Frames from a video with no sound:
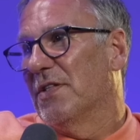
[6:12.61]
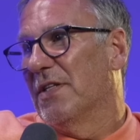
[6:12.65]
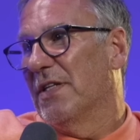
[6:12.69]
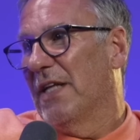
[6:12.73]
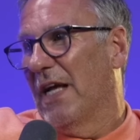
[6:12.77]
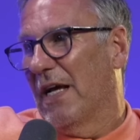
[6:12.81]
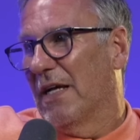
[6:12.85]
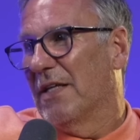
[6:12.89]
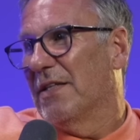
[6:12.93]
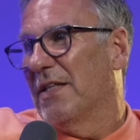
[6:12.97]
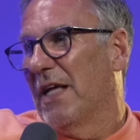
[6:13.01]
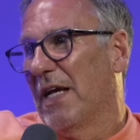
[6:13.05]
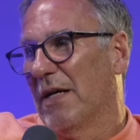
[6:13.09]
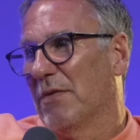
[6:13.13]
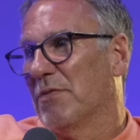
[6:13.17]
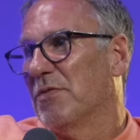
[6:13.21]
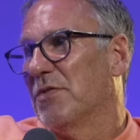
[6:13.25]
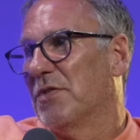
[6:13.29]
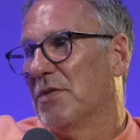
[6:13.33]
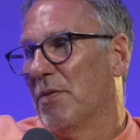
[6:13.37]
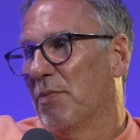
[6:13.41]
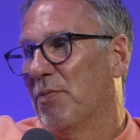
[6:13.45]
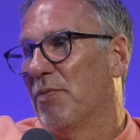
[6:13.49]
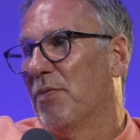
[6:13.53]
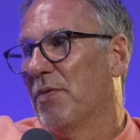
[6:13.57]
and that
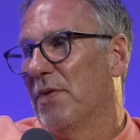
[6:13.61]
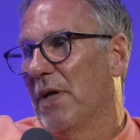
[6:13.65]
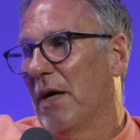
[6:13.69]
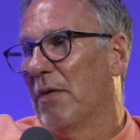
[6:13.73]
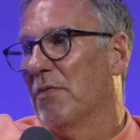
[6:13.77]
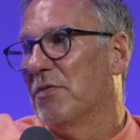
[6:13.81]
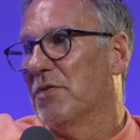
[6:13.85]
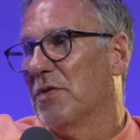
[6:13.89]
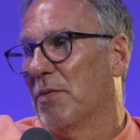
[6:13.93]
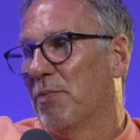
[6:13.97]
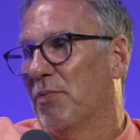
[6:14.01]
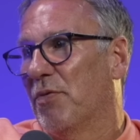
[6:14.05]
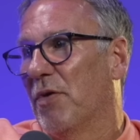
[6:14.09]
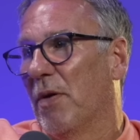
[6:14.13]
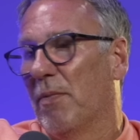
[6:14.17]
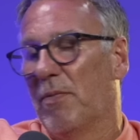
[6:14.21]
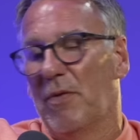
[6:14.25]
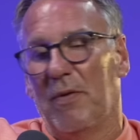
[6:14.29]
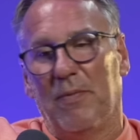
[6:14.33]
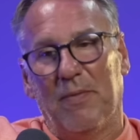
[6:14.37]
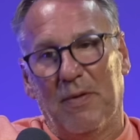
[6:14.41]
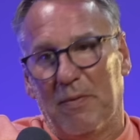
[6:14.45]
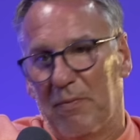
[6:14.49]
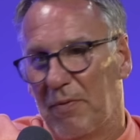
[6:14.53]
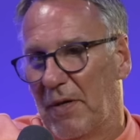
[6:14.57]
was the
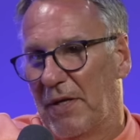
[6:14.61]
problem.